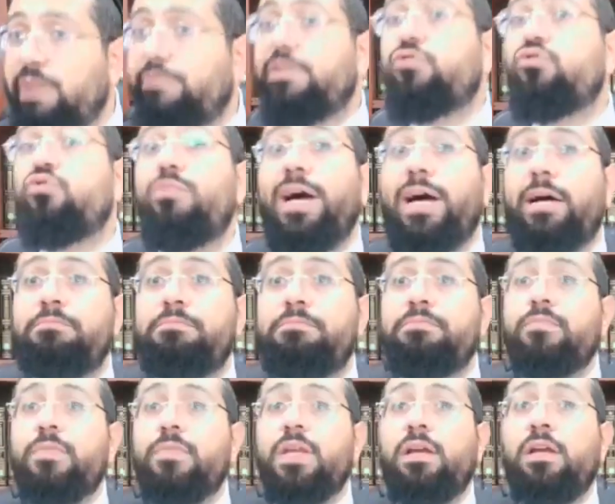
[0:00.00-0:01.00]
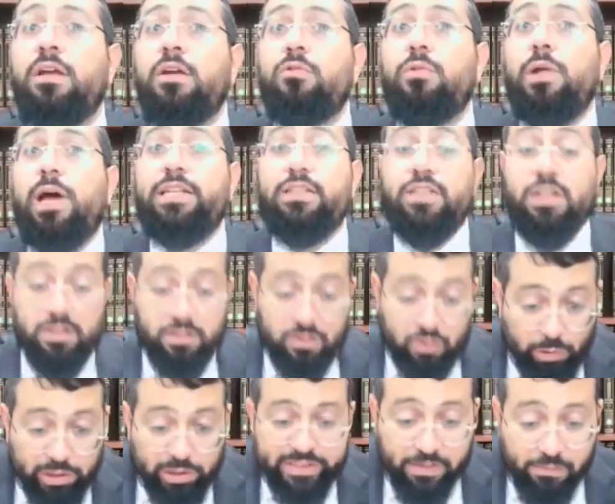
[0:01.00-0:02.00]
Avatumah, right?
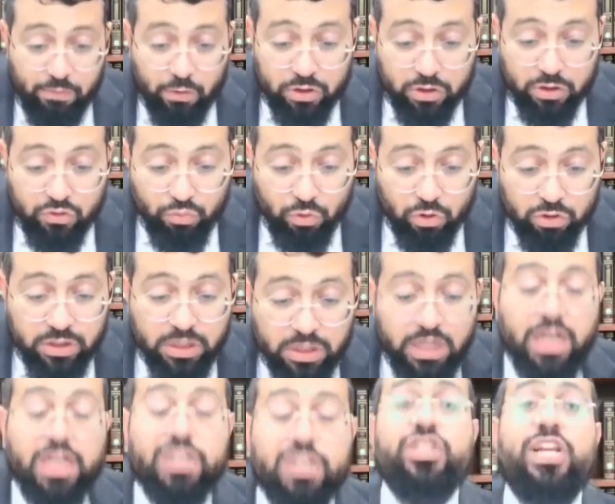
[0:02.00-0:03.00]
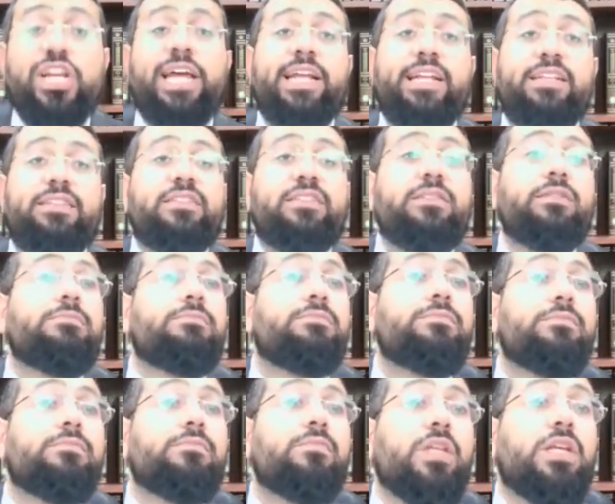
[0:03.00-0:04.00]
So what's Avot Tumot? Hasheretz.
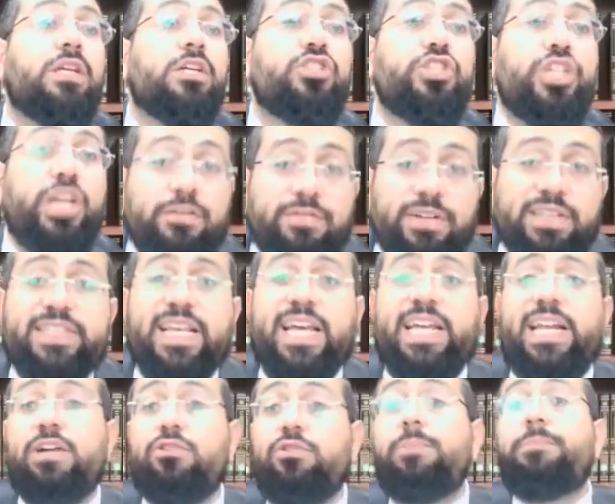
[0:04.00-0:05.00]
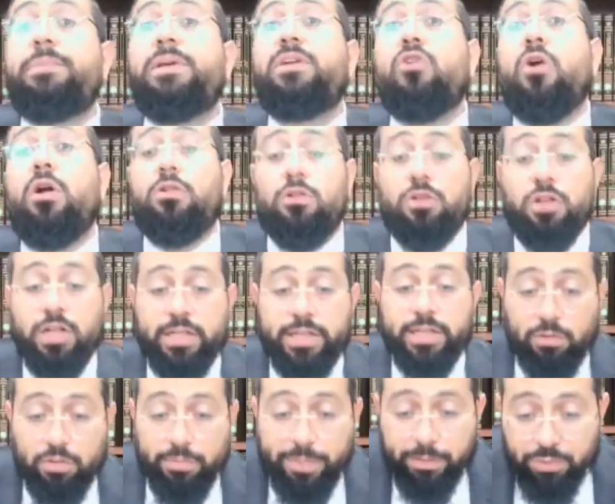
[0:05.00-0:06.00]
Shikvat zera, creepy crawler.
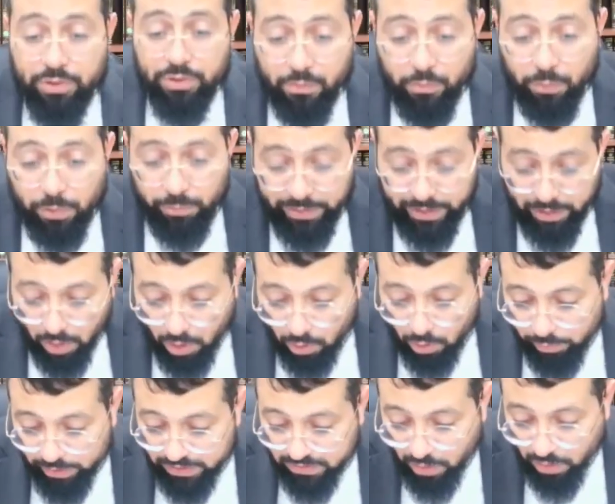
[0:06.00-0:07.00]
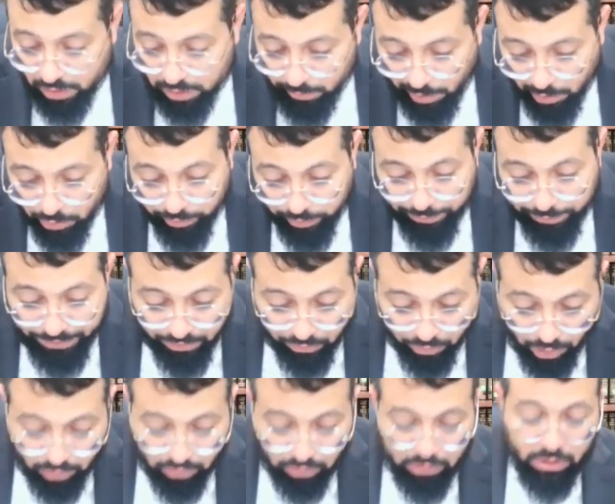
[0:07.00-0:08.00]
Now remember that when we always talk about creepy
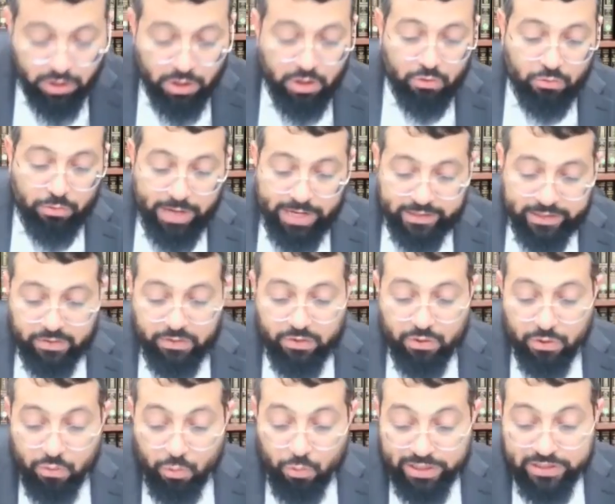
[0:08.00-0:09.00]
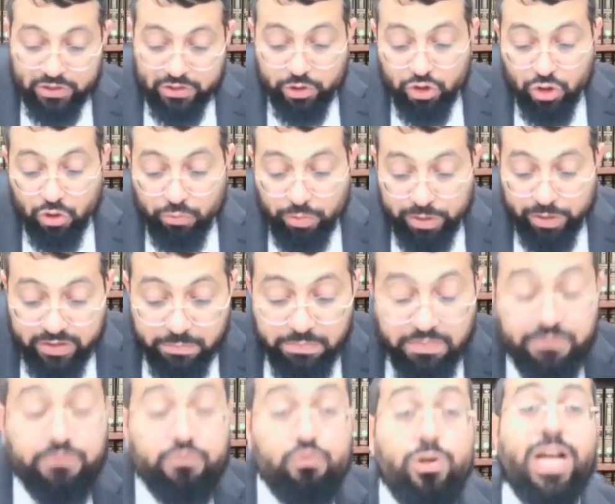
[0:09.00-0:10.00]
crawler, right? They're the ones which are written
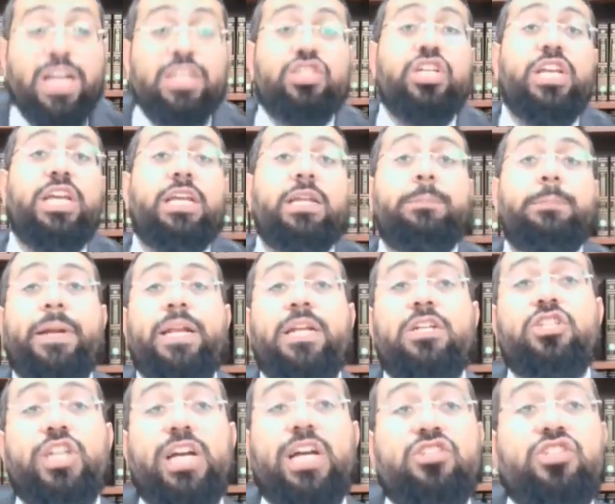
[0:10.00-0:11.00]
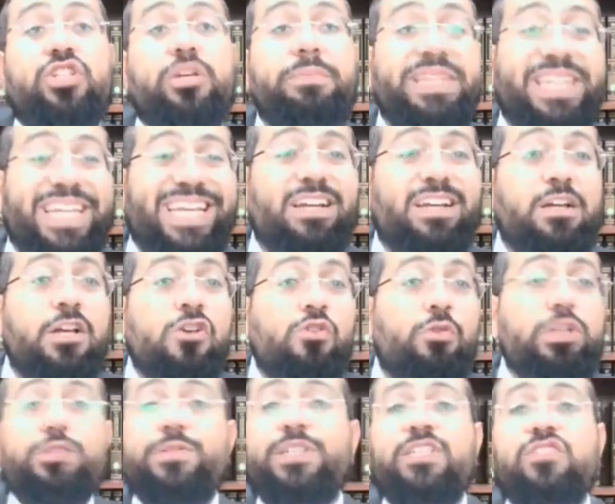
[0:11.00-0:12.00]
mefurash in Parashat Shemini,
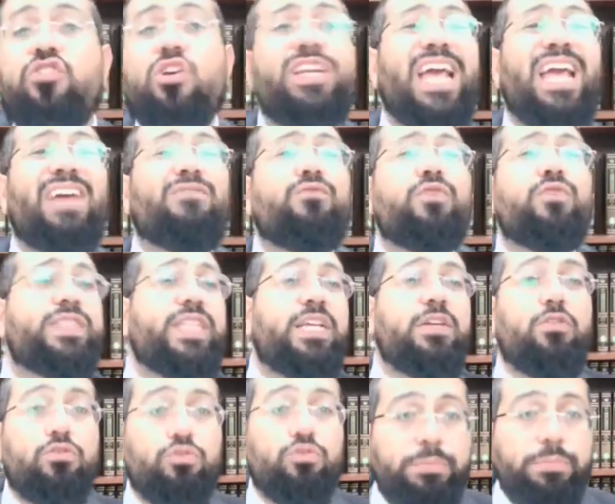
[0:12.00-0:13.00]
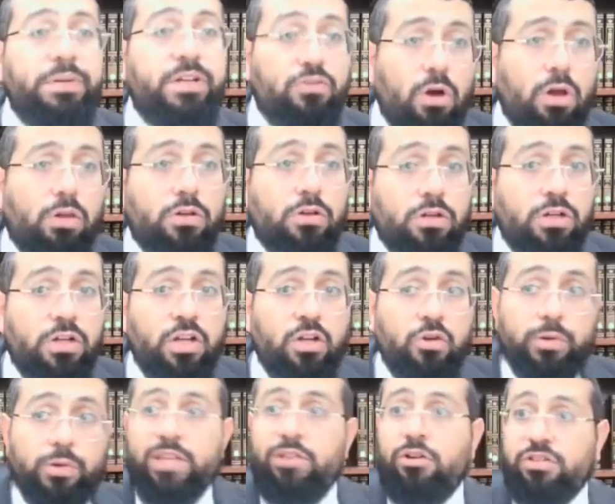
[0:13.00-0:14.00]
which means not every single creepy crawler,
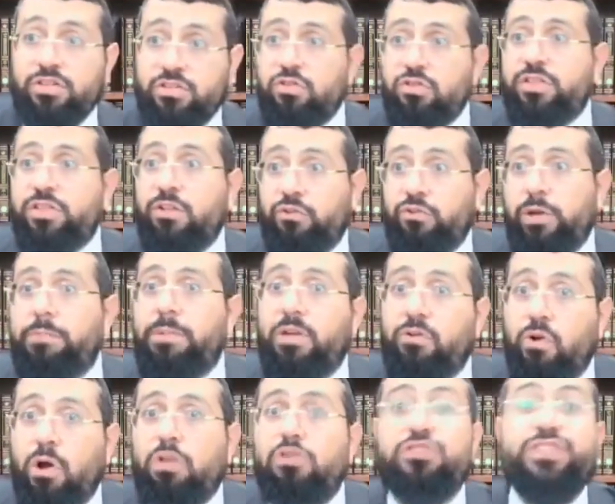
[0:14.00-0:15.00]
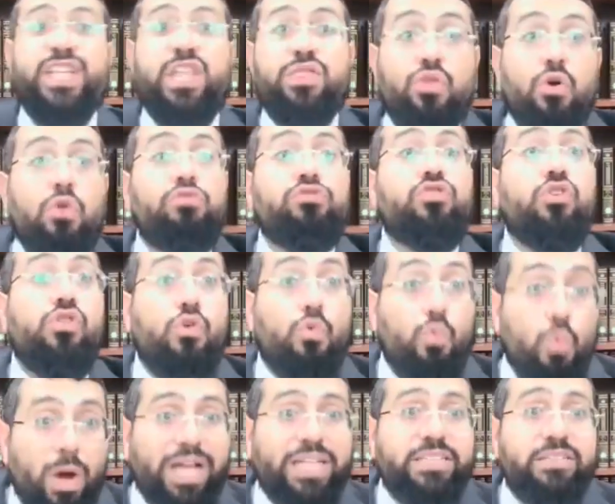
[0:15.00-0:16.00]
right? There are certain creepy crawlers that those are the
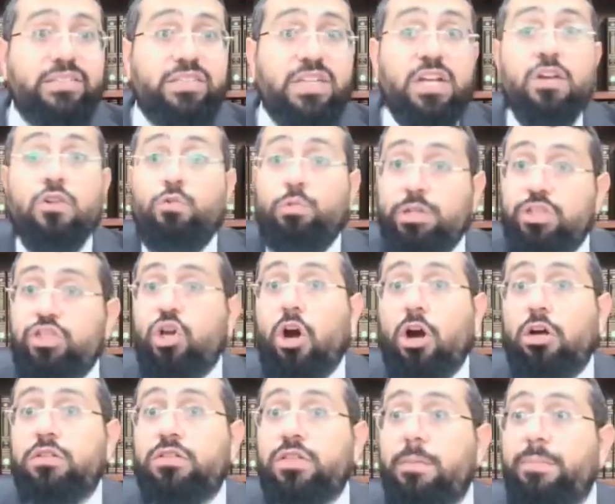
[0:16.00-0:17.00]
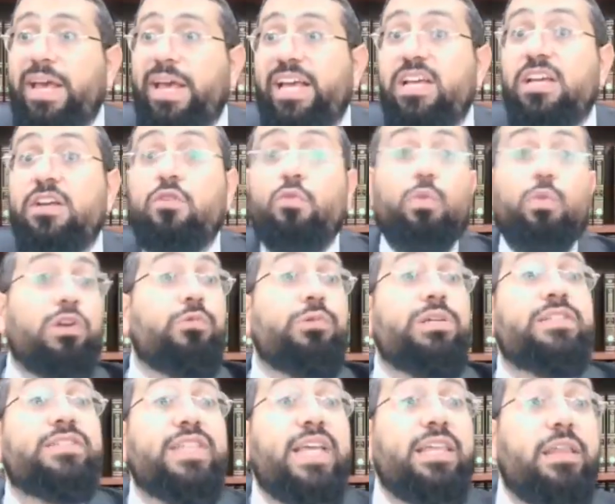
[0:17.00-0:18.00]
ones which are tameh. What do
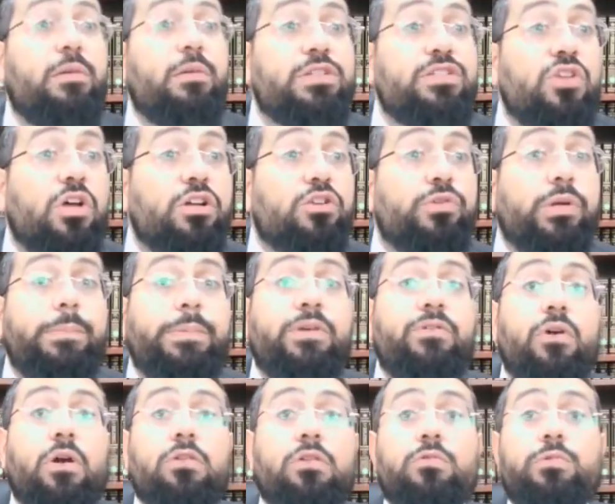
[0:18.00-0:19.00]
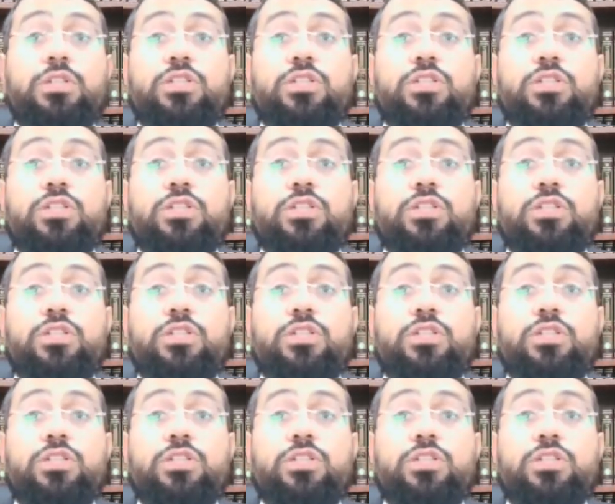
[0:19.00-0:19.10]
we say that was not a creepy crawler?